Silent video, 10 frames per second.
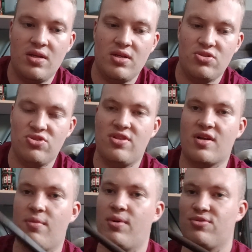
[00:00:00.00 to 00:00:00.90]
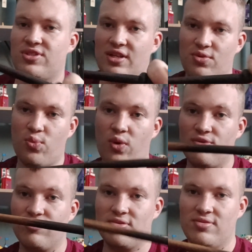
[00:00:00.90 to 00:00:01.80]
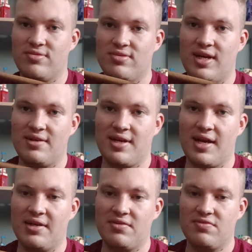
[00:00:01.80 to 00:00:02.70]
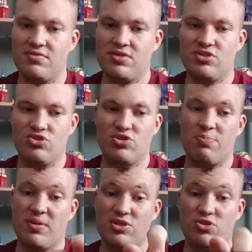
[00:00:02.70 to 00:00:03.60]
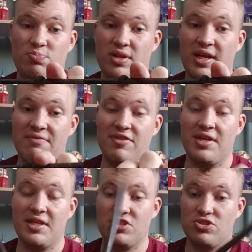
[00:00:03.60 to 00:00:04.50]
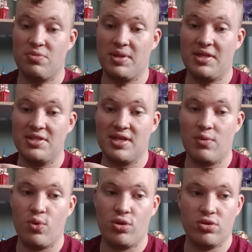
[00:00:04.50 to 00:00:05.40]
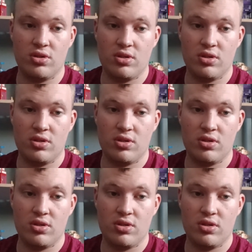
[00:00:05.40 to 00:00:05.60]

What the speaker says: It's just like a bog standard wand. That kind of. It's just plain really. It's just a plain design wand.